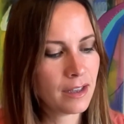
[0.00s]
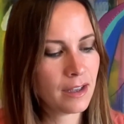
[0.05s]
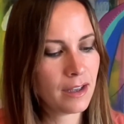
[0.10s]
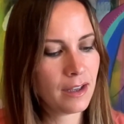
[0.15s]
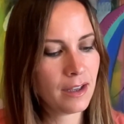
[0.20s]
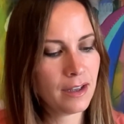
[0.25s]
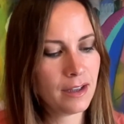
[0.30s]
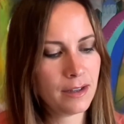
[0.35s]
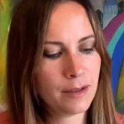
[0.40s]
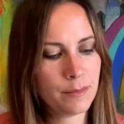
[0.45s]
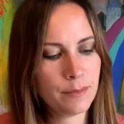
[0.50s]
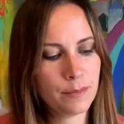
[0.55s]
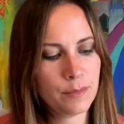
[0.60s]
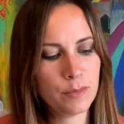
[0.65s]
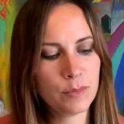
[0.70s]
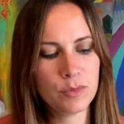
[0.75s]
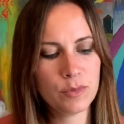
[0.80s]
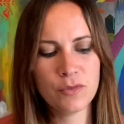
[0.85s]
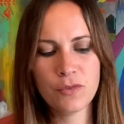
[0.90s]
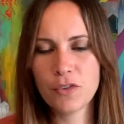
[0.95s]

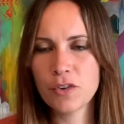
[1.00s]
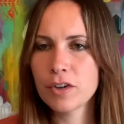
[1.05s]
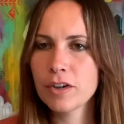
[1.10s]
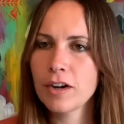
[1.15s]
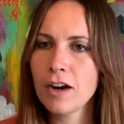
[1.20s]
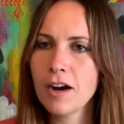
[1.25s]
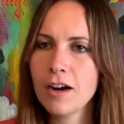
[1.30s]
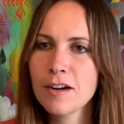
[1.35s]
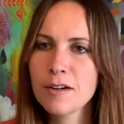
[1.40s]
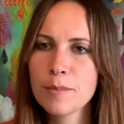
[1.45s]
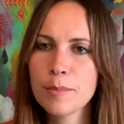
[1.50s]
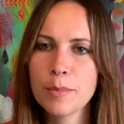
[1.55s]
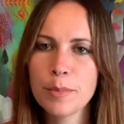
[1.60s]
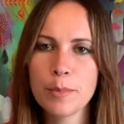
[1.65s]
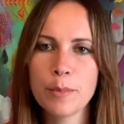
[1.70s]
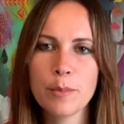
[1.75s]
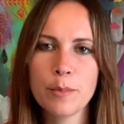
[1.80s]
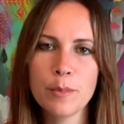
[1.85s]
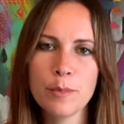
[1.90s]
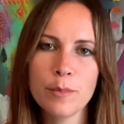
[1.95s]
For
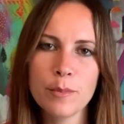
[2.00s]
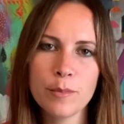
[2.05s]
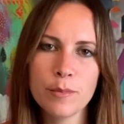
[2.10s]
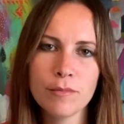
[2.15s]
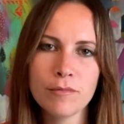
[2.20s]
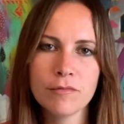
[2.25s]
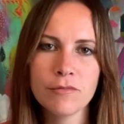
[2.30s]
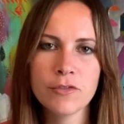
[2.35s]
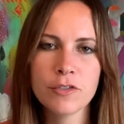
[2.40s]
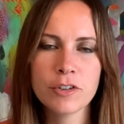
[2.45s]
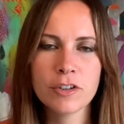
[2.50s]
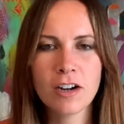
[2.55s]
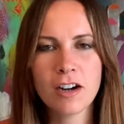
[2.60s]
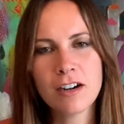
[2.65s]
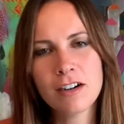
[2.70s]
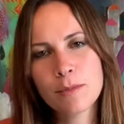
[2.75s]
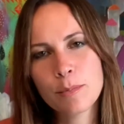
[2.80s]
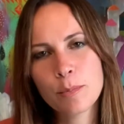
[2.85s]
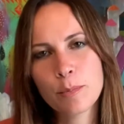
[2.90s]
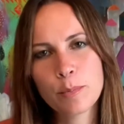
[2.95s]

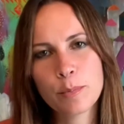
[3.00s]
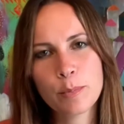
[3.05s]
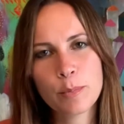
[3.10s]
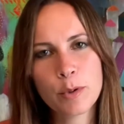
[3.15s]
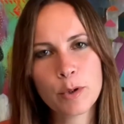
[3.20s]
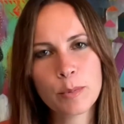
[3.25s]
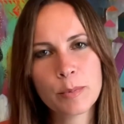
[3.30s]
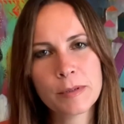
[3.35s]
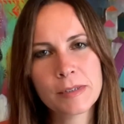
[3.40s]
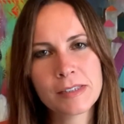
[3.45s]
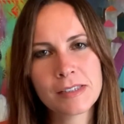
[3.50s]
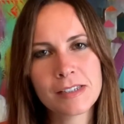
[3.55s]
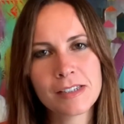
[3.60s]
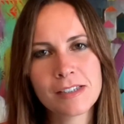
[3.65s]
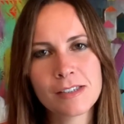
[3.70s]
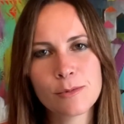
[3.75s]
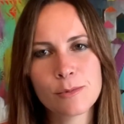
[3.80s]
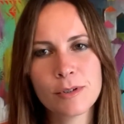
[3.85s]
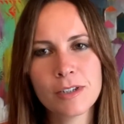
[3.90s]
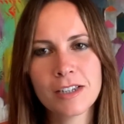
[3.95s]
our
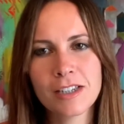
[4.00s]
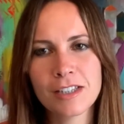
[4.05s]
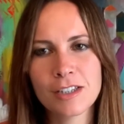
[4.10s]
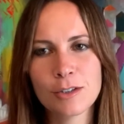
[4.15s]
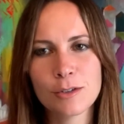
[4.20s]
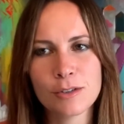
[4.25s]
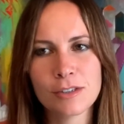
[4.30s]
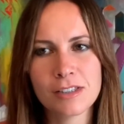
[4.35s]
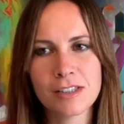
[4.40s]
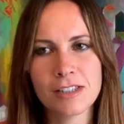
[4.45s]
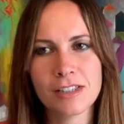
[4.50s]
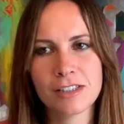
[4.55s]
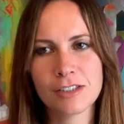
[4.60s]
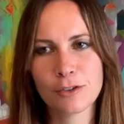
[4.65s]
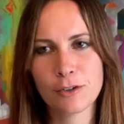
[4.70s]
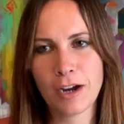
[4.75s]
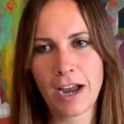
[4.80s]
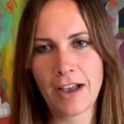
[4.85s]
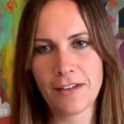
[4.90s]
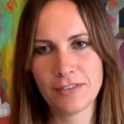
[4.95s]
purposes, we can use these
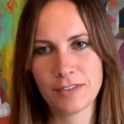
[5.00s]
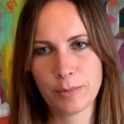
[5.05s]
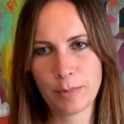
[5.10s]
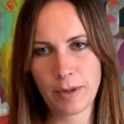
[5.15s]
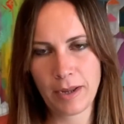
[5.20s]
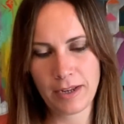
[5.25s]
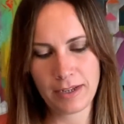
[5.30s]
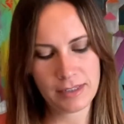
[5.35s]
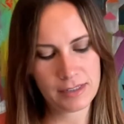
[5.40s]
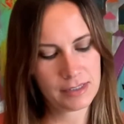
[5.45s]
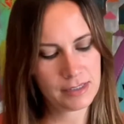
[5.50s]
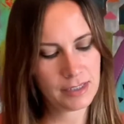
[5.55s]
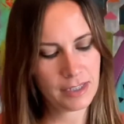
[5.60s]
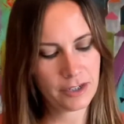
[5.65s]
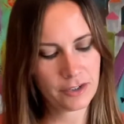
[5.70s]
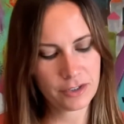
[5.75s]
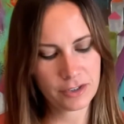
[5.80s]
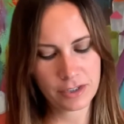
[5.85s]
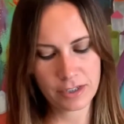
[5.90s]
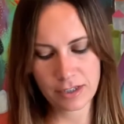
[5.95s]
craft paints.
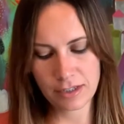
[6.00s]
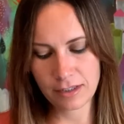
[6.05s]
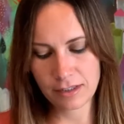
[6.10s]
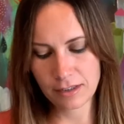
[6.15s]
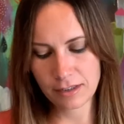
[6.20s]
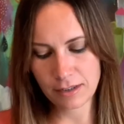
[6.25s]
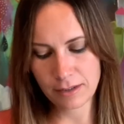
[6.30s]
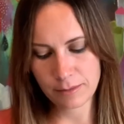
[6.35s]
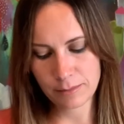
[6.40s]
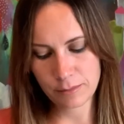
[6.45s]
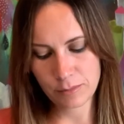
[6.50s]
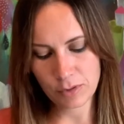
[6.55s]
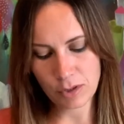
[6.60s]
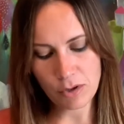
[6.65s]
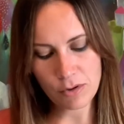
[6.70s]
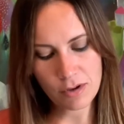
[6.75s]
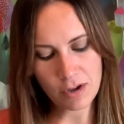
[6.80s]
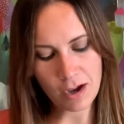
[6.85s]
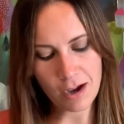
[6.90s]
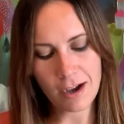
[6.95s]
They're low
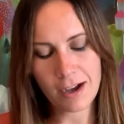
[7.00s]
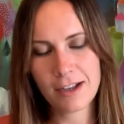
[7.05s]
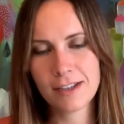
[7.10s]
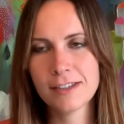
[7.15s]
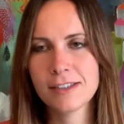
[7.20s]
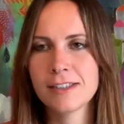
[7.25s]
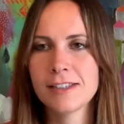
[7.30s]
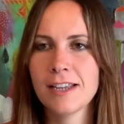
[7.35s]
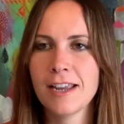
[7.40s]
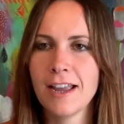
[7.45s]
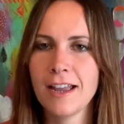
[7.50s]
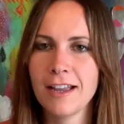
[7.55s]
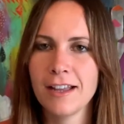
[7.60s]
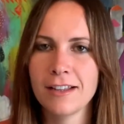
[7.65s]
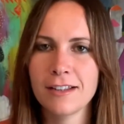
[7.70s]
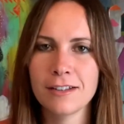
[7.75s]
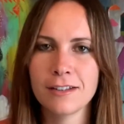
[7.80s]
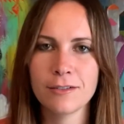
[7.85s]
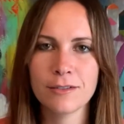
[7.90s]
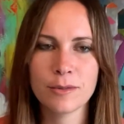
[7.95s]
cost
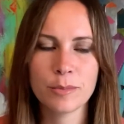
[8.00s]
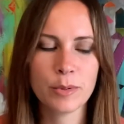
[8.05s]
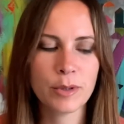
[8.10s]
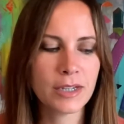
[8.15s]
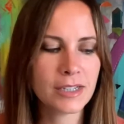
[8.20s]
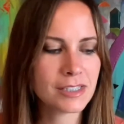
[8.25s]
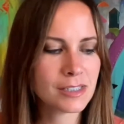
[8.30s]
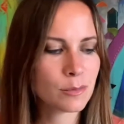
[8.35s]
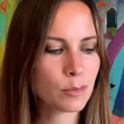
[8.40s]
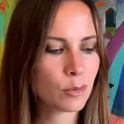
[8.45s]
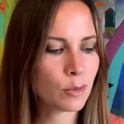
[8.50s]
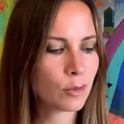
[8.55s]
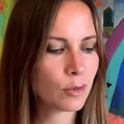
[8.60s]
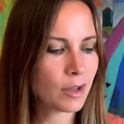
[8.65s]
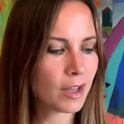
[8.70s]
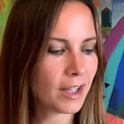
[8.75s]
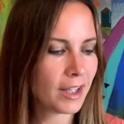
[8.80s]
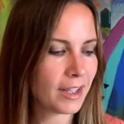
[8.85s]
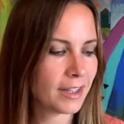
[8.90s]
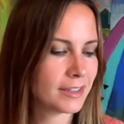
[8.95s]
and they're replaceable,
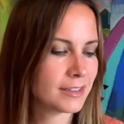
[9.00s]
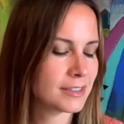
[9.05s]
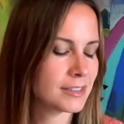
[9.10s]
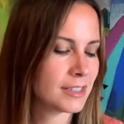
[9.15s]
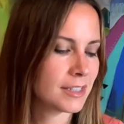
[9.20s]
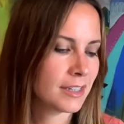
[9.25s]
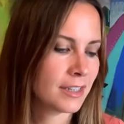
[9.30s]
and